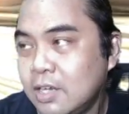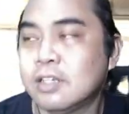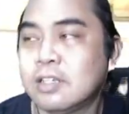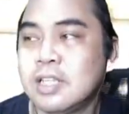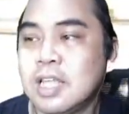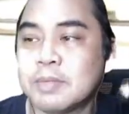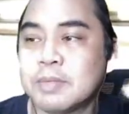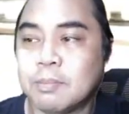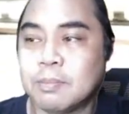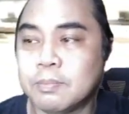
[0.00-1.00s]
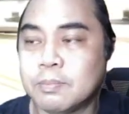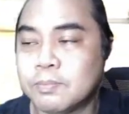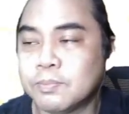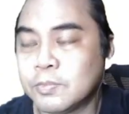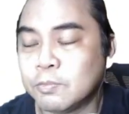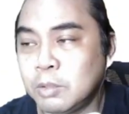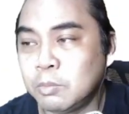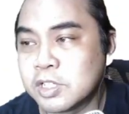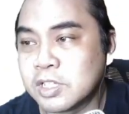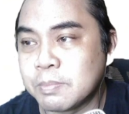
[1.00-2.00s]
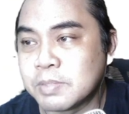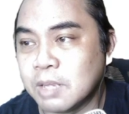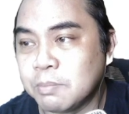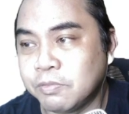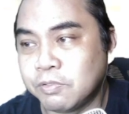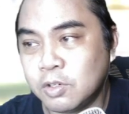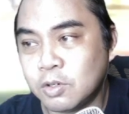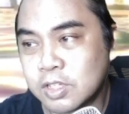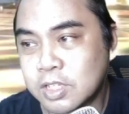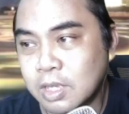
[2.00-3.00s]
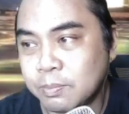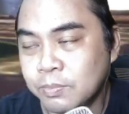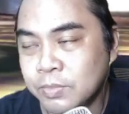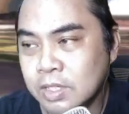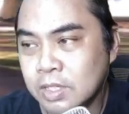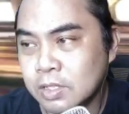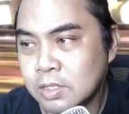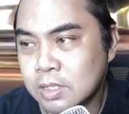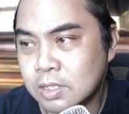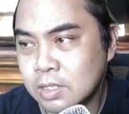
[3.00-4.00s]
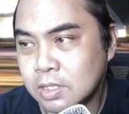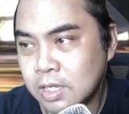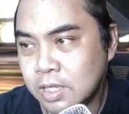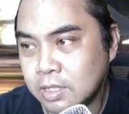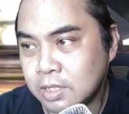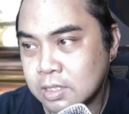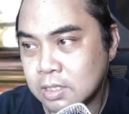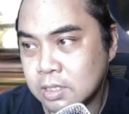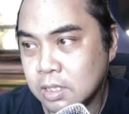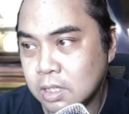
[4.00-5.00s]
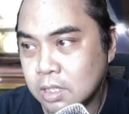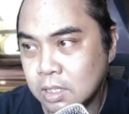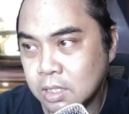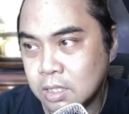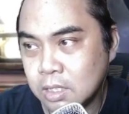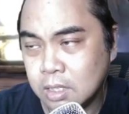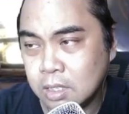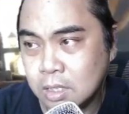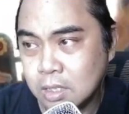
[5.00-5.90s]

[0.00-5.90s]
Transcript: Snap skip. One more snap skip before door skip. Let us see.